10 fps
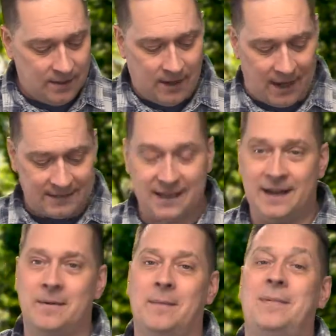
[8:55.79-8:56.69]
I set
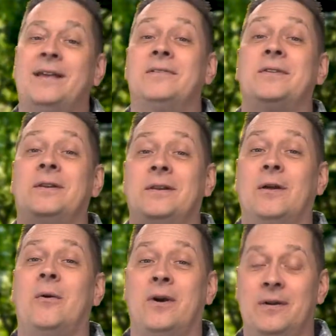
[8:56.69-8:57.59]
him up as
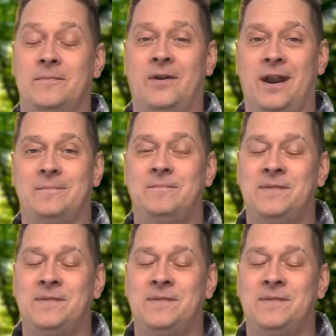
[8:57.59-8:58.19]
Lord, right?